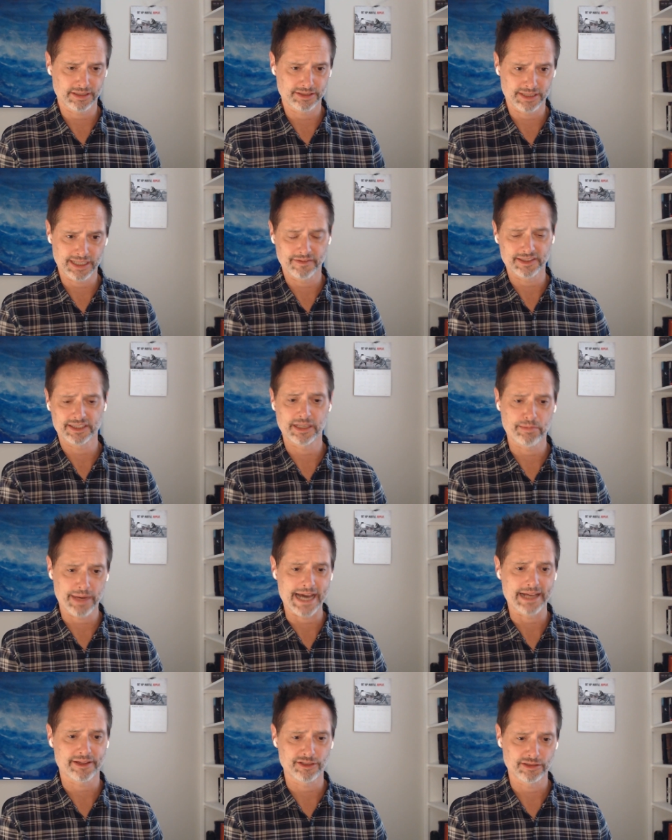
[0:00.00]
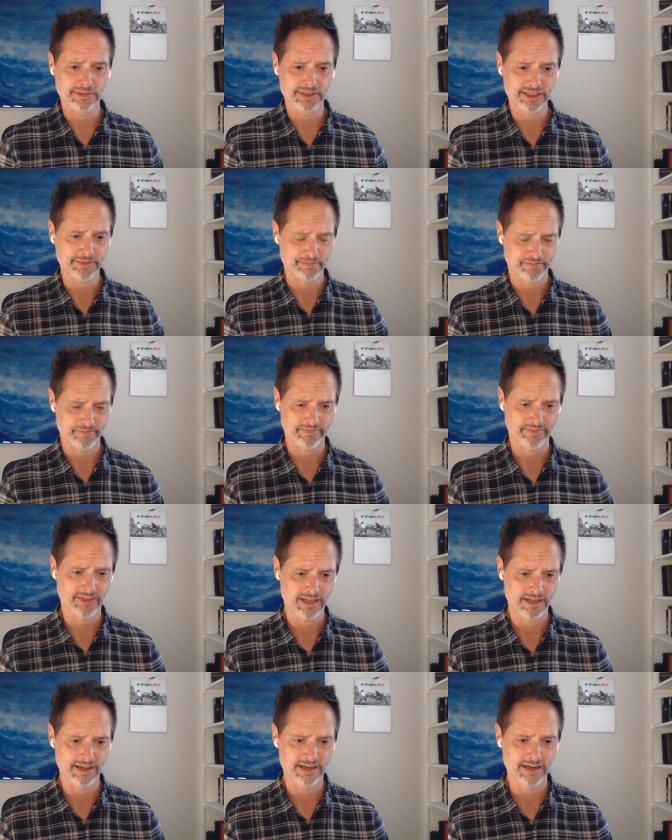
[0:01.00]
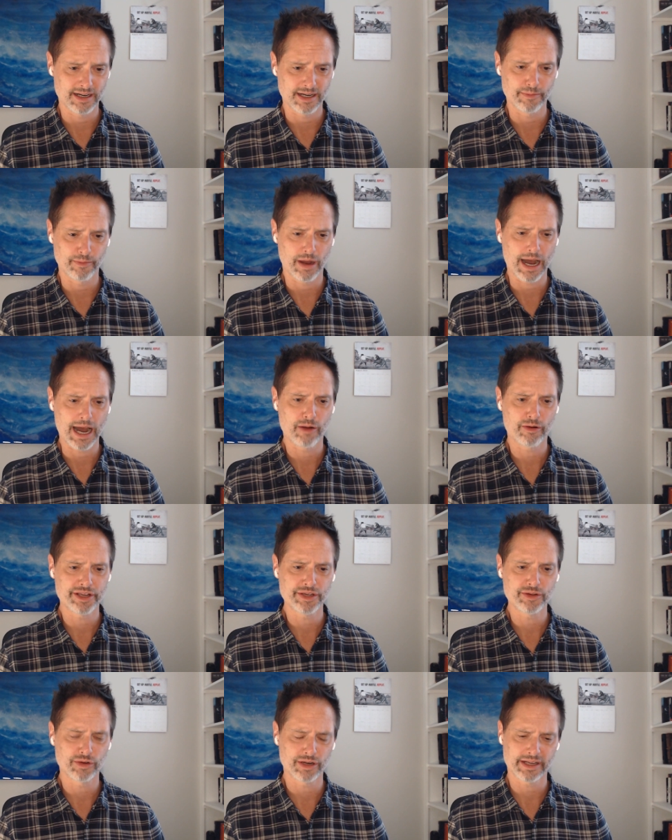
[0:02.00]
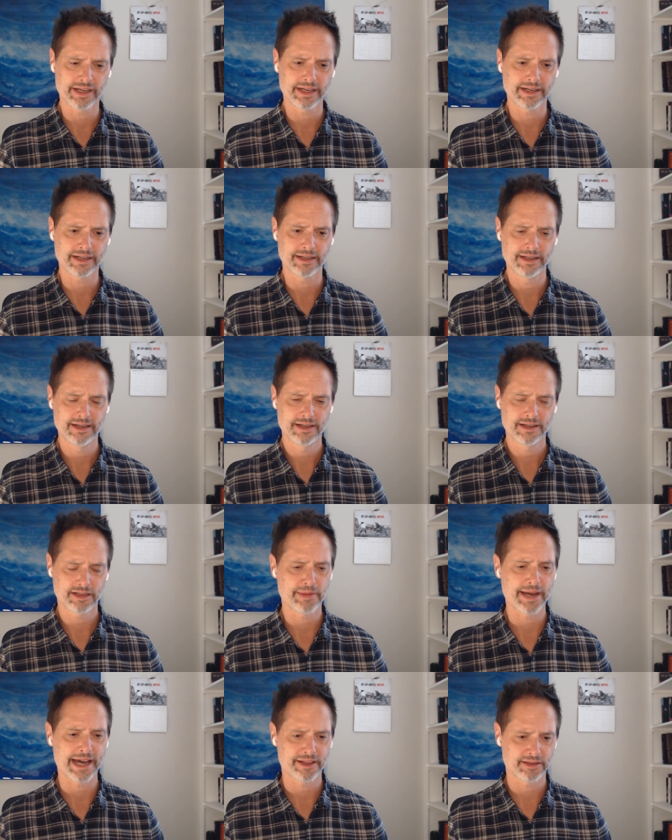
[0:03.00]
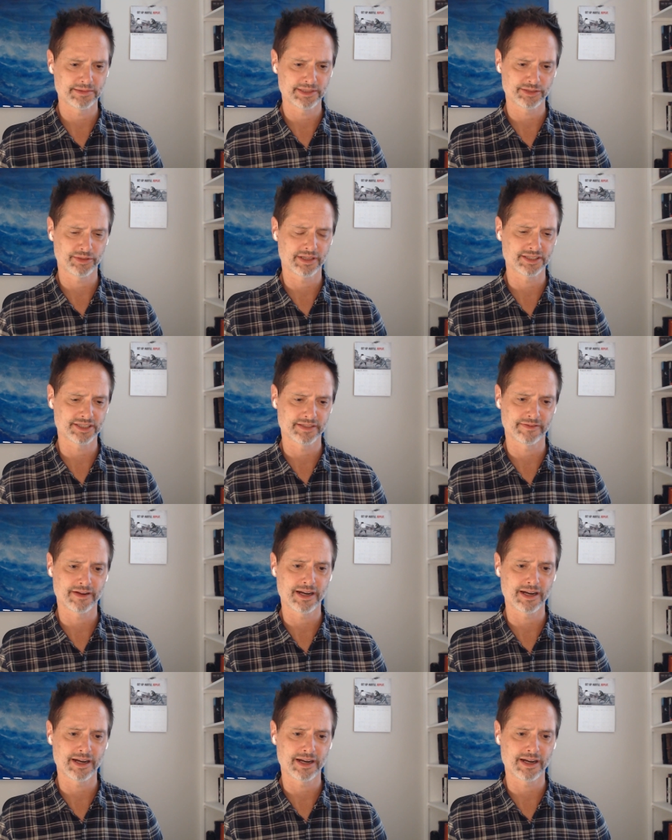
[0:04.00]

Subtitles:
obviously bathrooms. How are you working the bathrooms with the safari